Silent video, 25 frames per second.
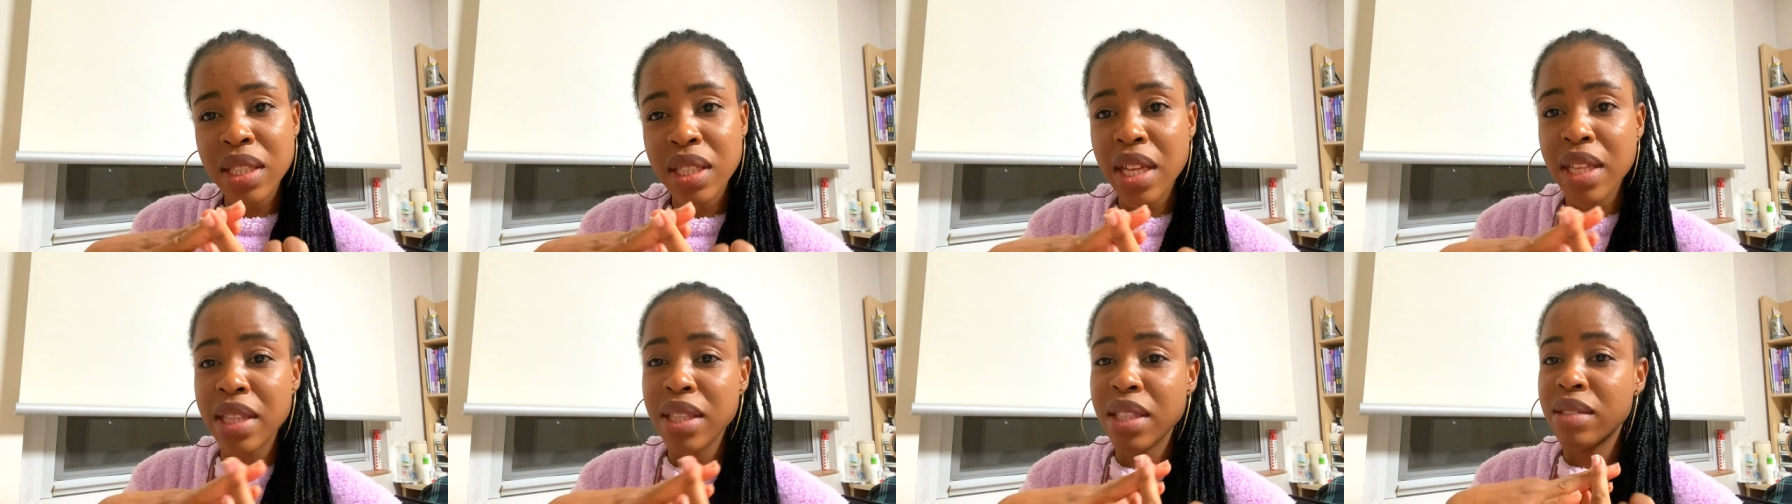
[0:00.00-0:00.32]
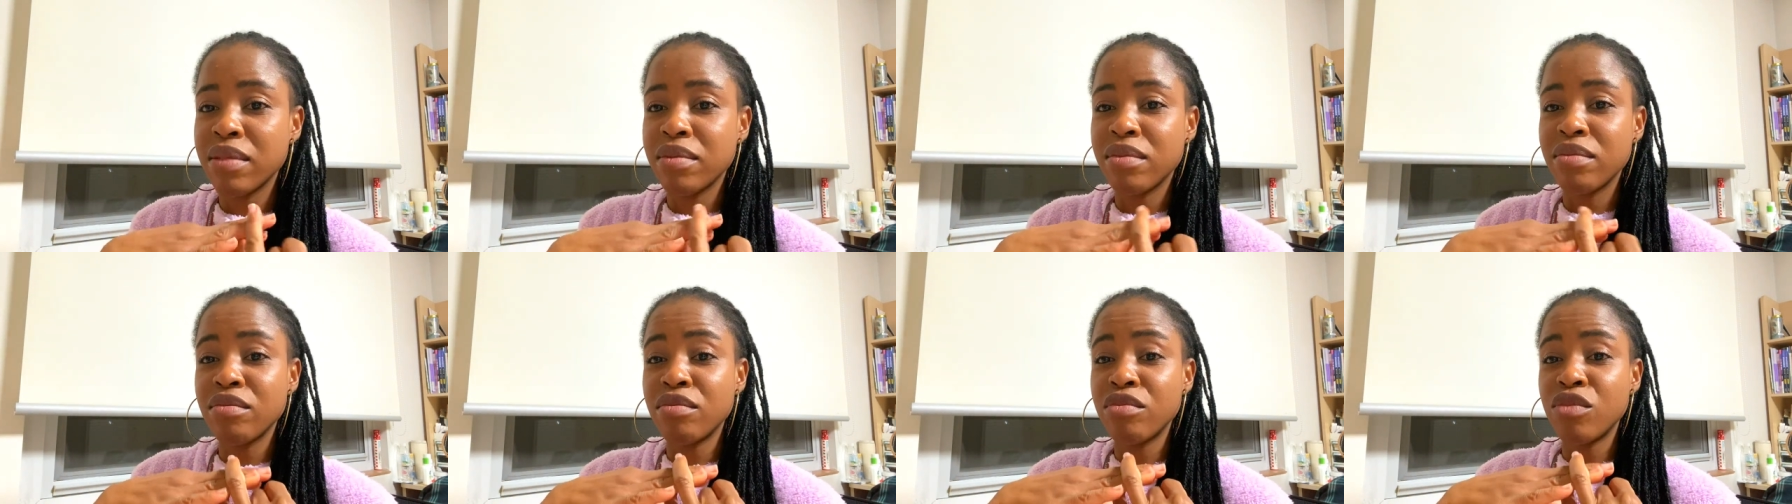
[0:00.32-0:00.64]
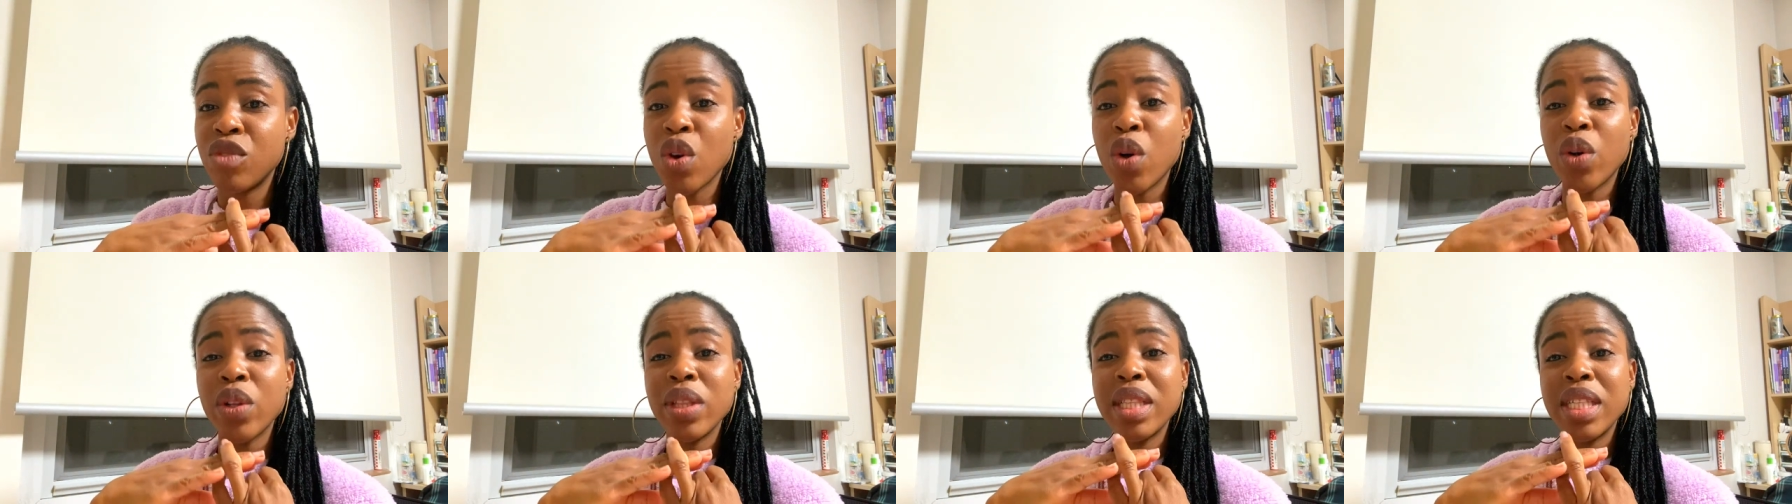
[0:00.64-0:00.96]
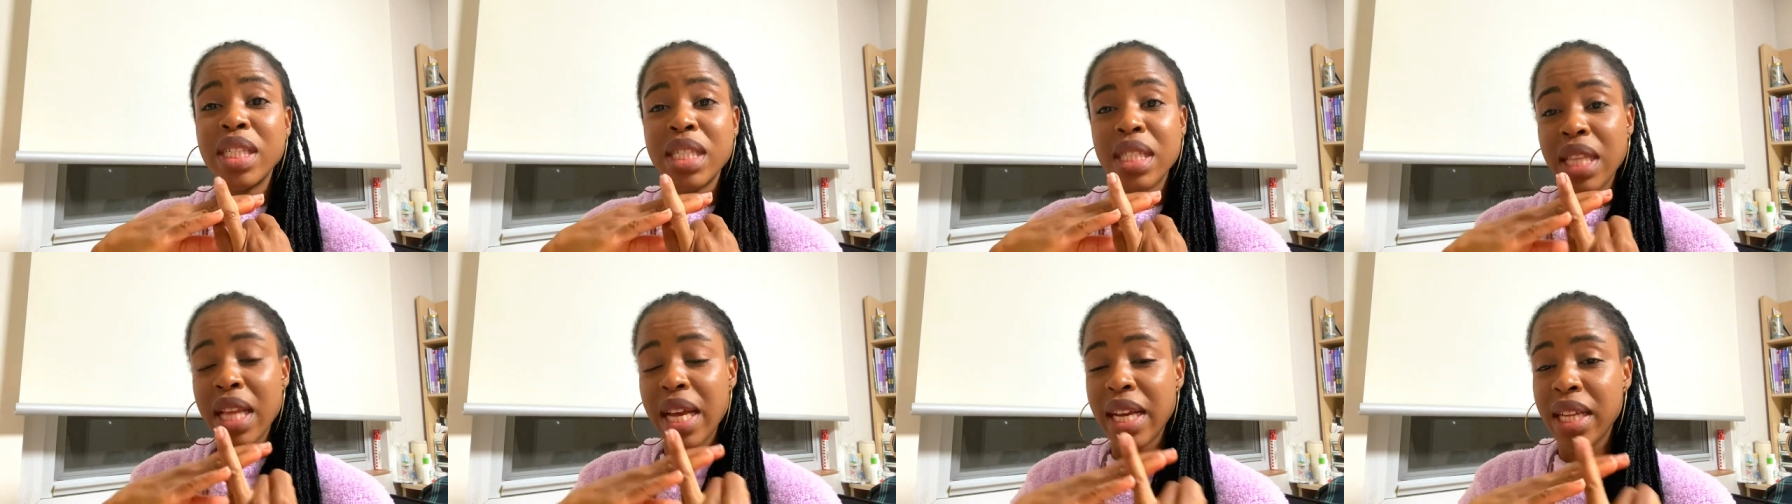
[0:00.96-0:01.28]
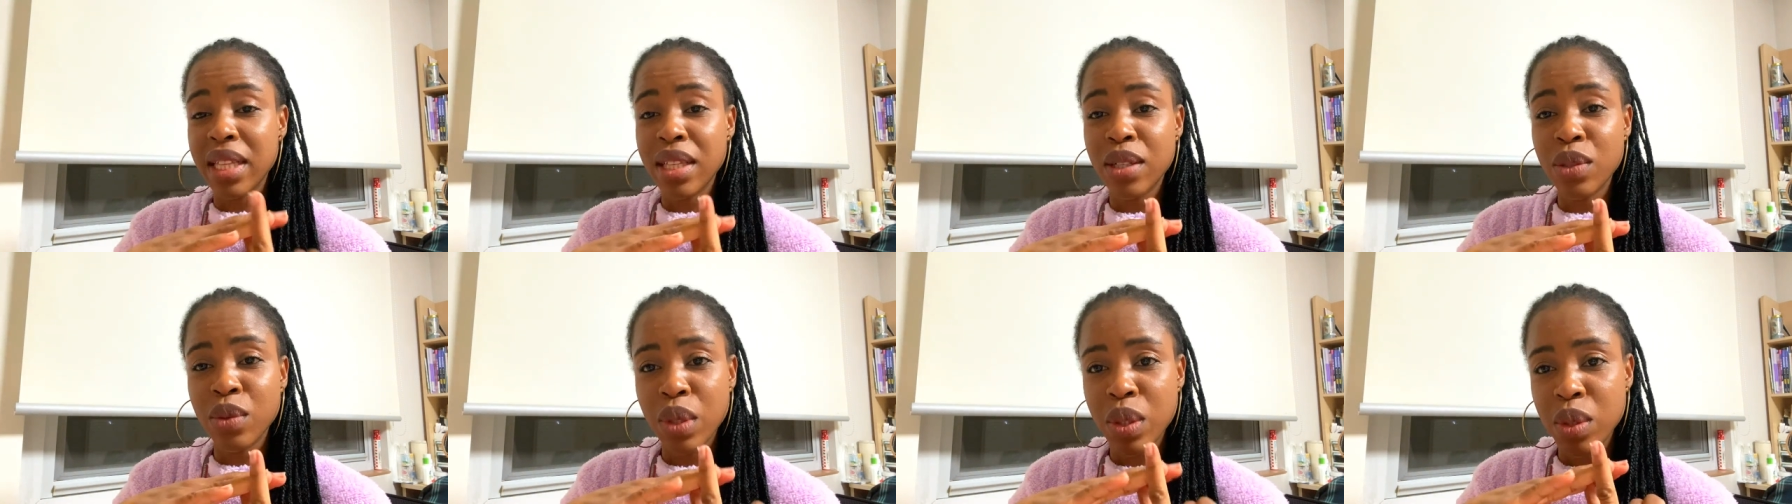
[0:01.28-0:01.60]
then you're least
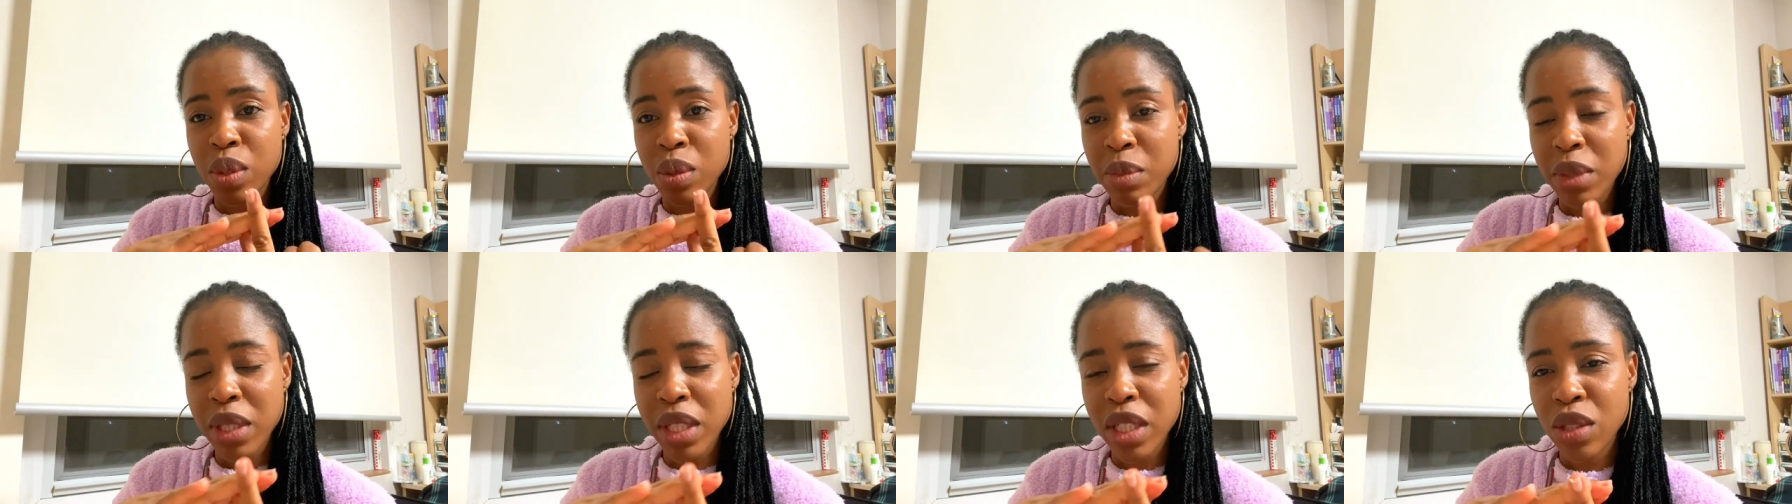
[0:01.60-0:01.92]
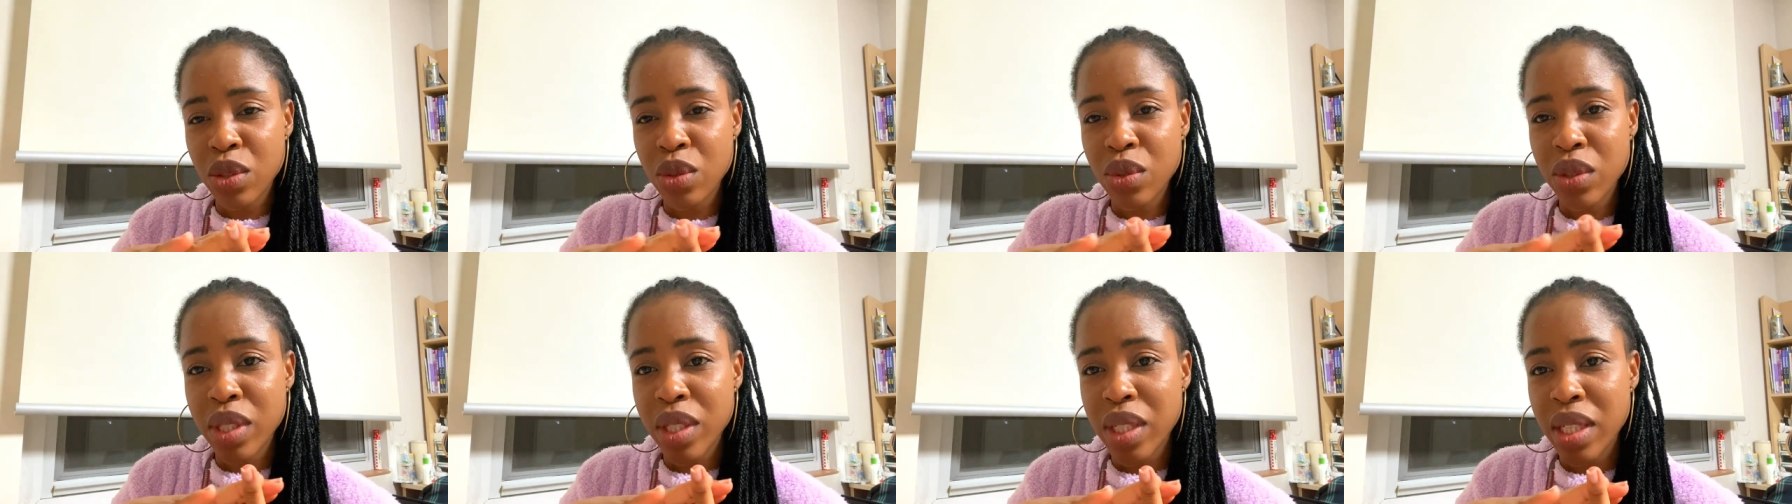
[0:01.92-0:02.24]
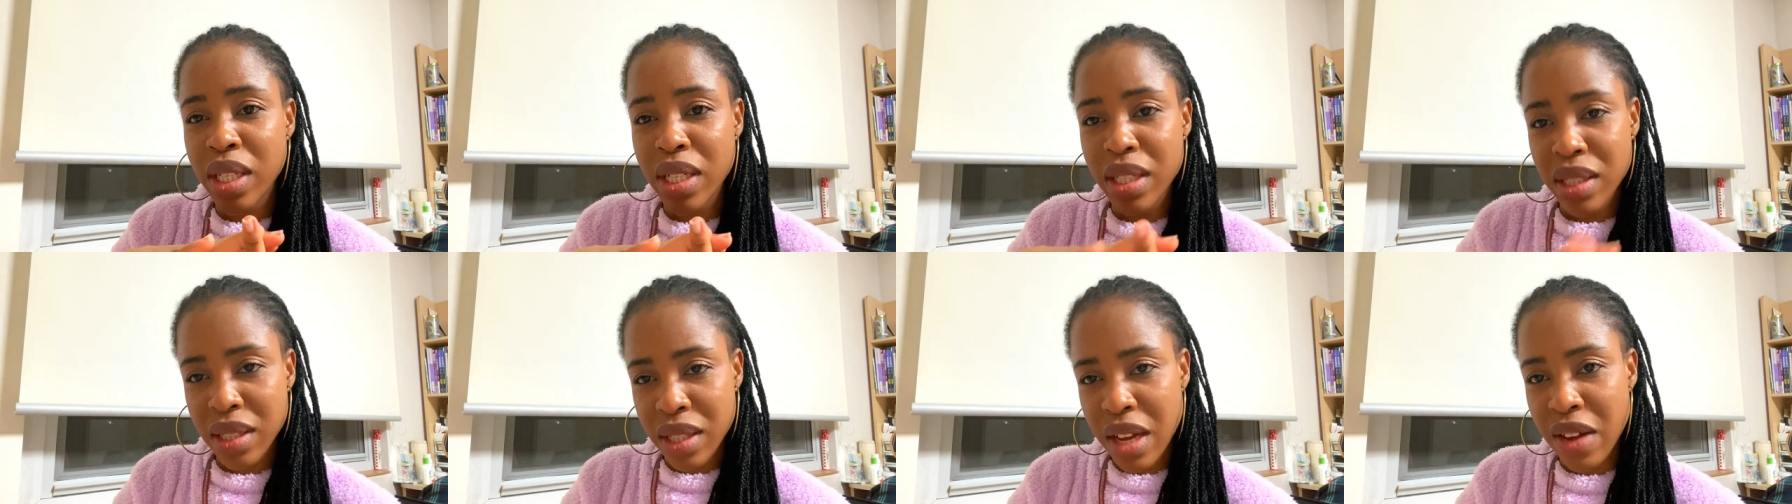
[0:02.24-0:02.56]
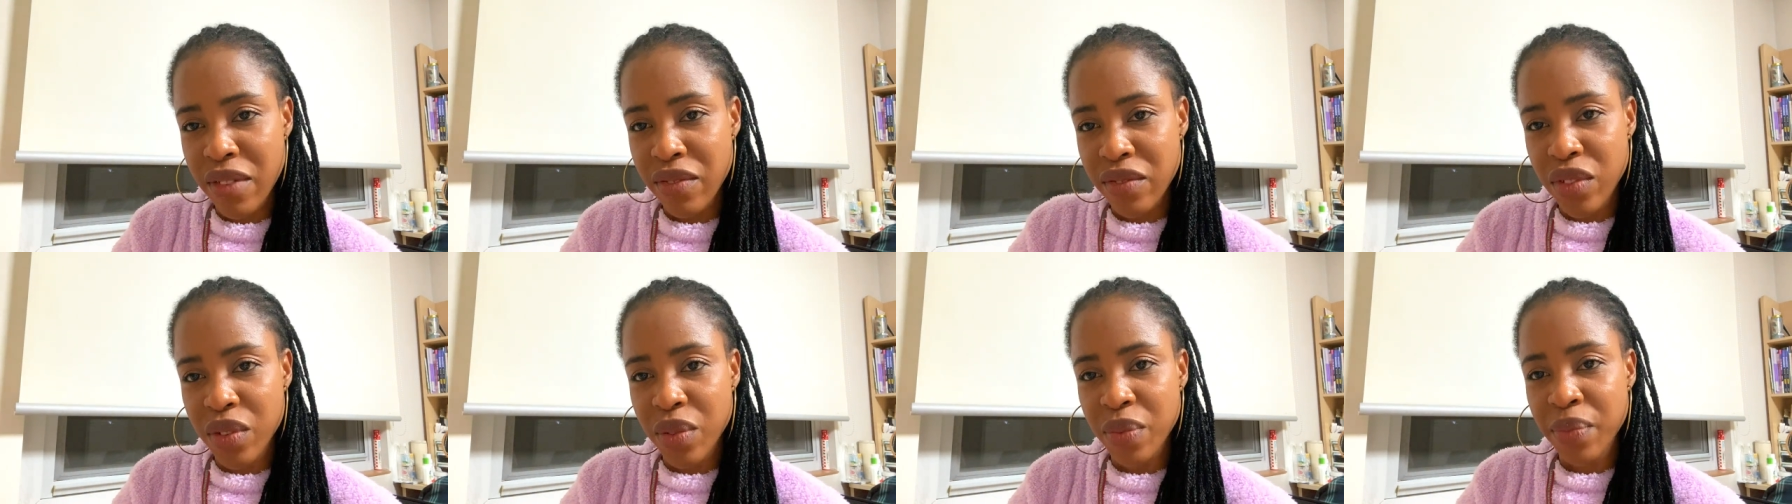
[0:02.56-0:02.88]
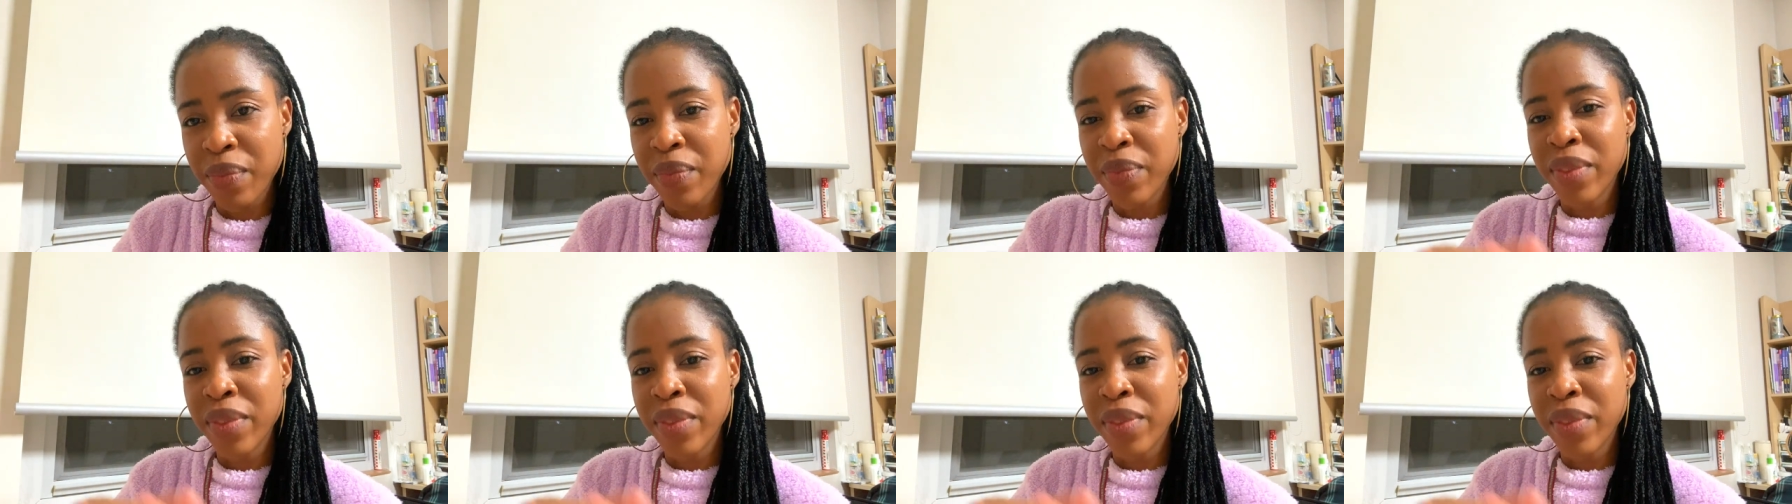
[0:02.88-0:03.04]
likely going to make it to the interview.